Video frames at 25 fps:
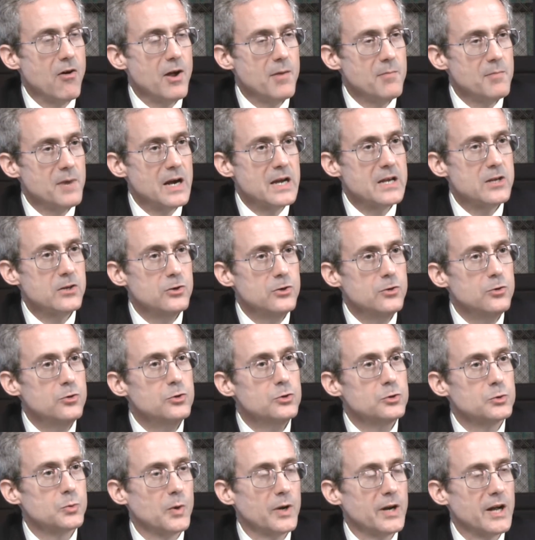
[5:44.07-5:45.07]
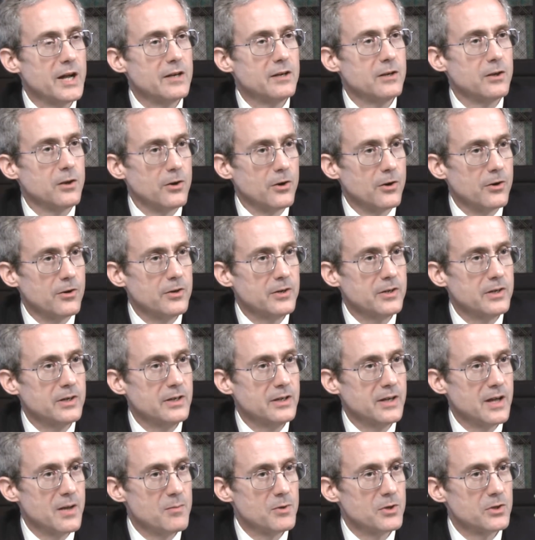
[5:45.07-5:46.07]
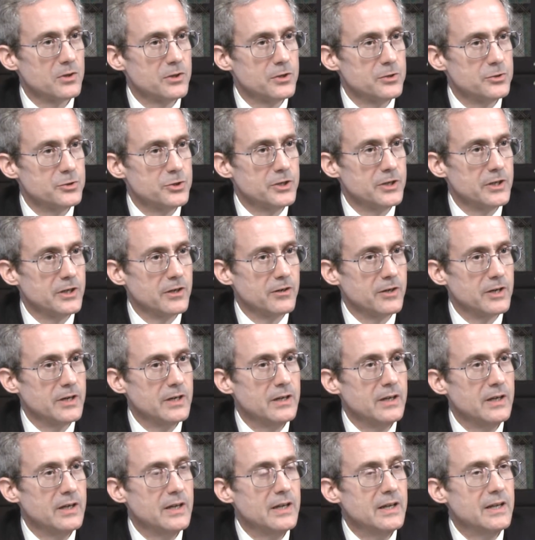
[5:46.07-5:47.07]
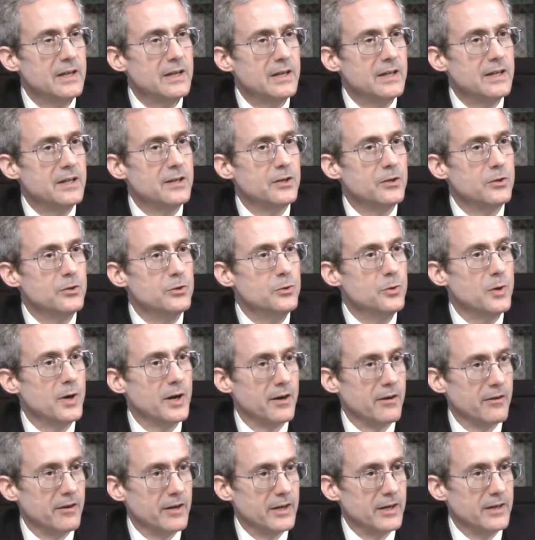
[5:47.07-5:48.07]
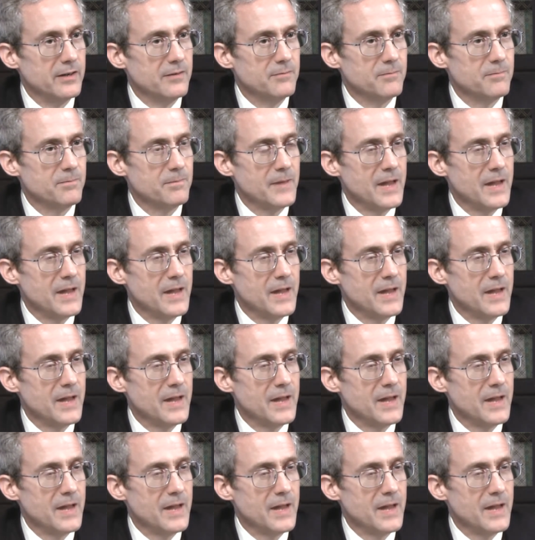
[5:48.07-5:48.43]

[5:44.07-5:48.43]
I might use what I'd learned in chemical engineering in a new area.